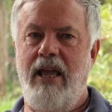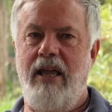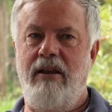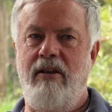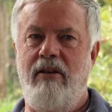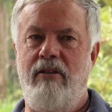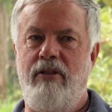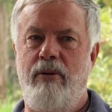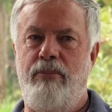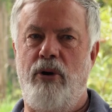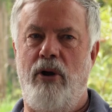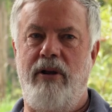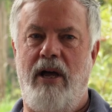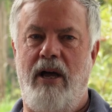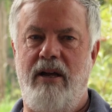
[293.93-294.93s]
in the
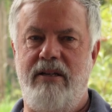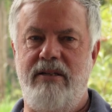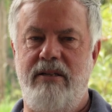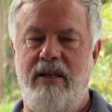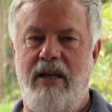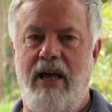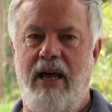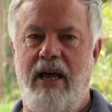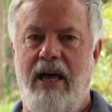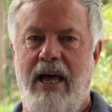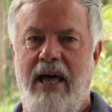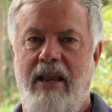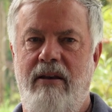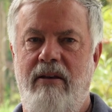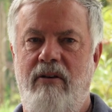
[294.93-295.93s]
product
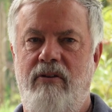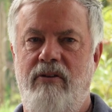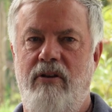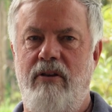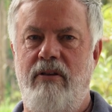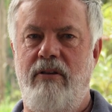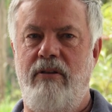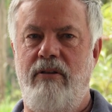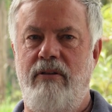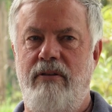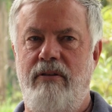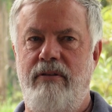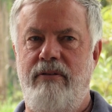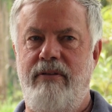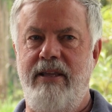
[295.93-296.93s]
and
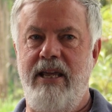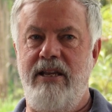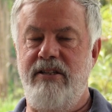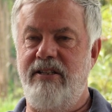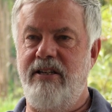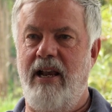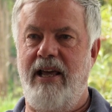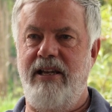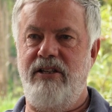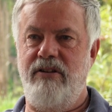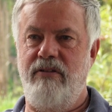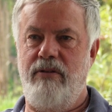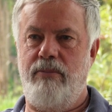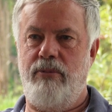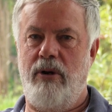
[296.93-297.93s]
the
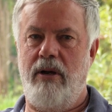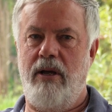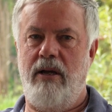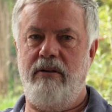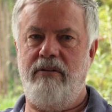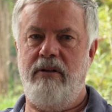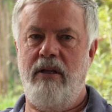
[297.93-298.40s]
installation of the product.